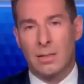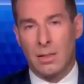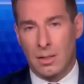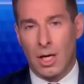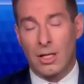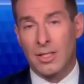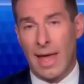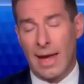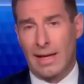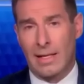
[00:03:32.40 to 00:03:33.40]
is the judge in
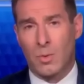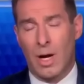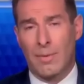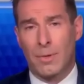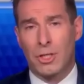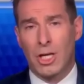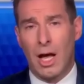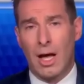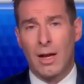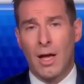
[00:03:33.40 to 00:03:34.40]
that case, Juan
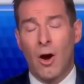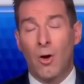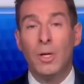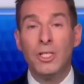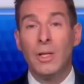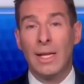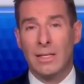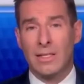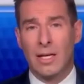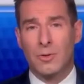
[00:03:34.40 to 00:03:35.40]
Merchan, originally
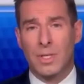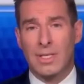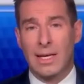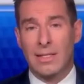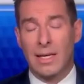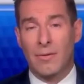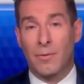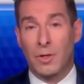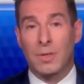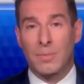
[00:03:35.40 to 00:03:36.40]
had scheduled the sentencing
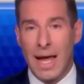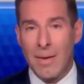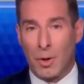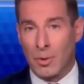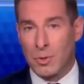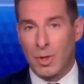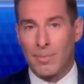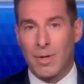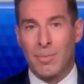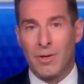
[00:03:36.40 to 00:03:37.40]
for September, which would
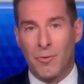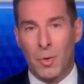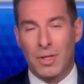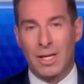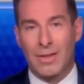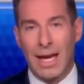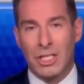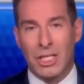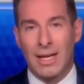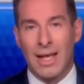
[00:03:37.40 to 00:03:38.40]
have been before the
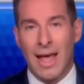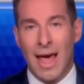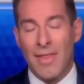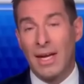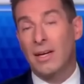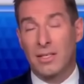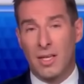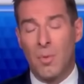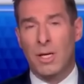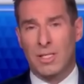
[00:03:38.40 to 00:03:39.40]
election. And then in a
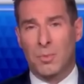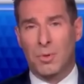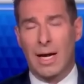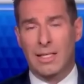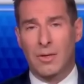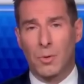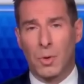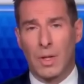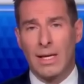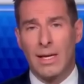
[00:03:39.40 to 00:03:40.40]
somewhat surprising
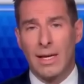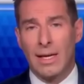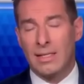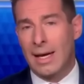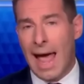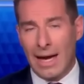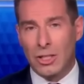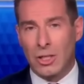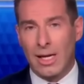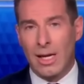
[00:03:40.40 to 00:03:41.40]
ruling, he said,
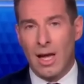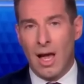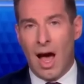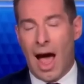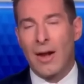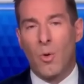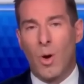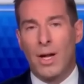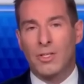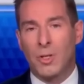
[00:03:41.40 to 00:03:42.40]
actually, I don't
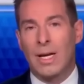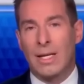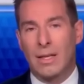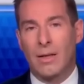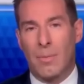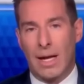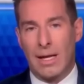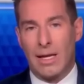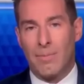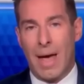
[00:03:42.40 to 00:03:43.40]
want to do anything that
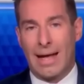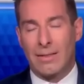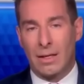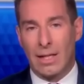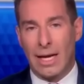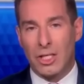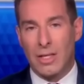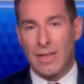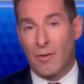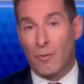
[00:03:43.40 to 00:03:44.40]
might impact the
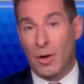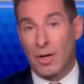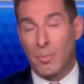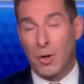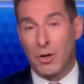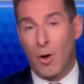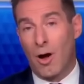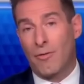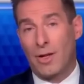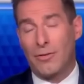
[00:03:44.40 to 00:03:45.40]
election. Therefore, I'm going to put it
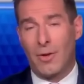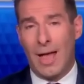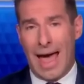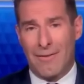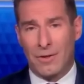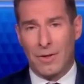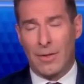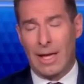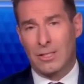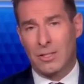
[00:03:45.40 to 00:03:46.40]
off until after the
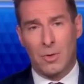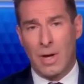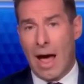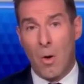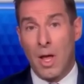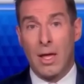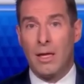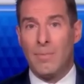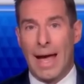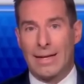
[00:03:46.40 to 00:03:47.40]
election. So now
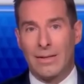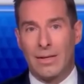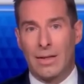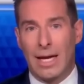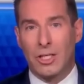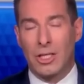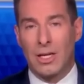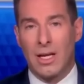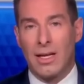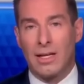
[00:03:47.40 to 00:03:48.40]
impacting the
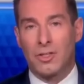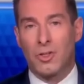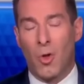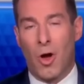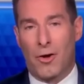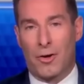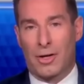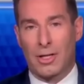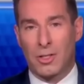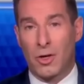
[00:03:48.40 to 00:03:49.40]
election is no longer
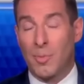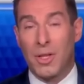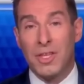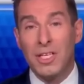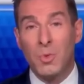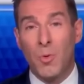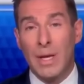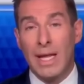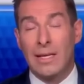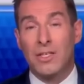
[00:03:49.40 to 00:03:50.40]
a concern. But this will
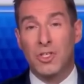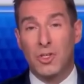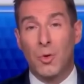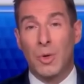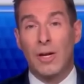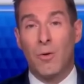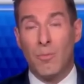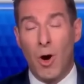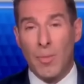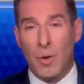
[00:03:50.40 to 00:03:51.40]
be a
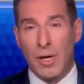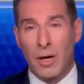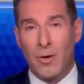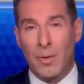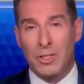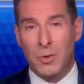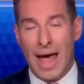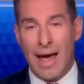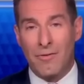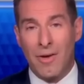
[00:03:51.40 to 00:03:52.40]
surreal moment. We are going to
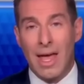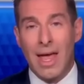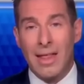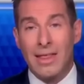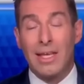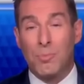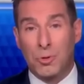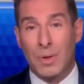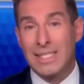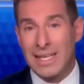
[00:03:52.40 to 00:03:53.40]
have the
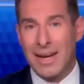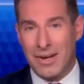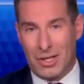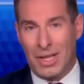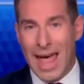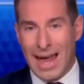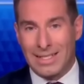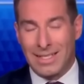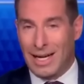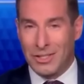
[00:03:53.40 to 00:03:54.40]

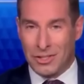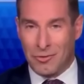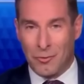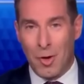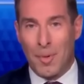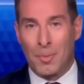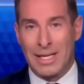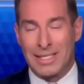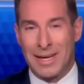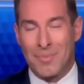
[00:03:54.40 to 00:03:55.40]
president-elect, not just a former
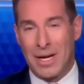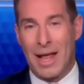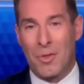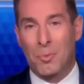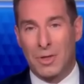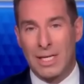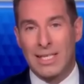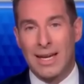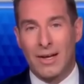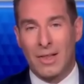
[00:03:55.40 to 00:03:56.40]
president, but now the
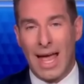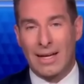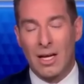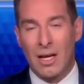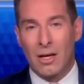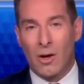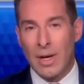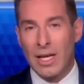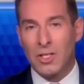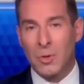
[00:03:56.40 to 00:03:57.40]
president-elect
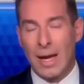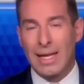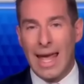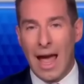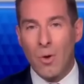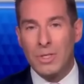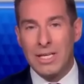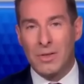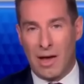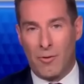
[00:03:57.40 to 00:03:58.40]
going into a
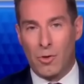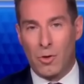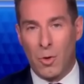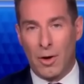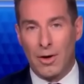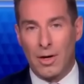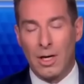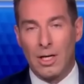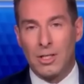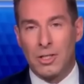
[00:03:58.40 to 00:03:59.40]
county level
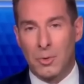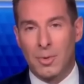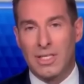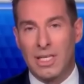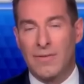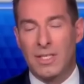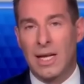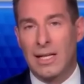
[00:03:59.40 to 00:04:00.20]
to receive his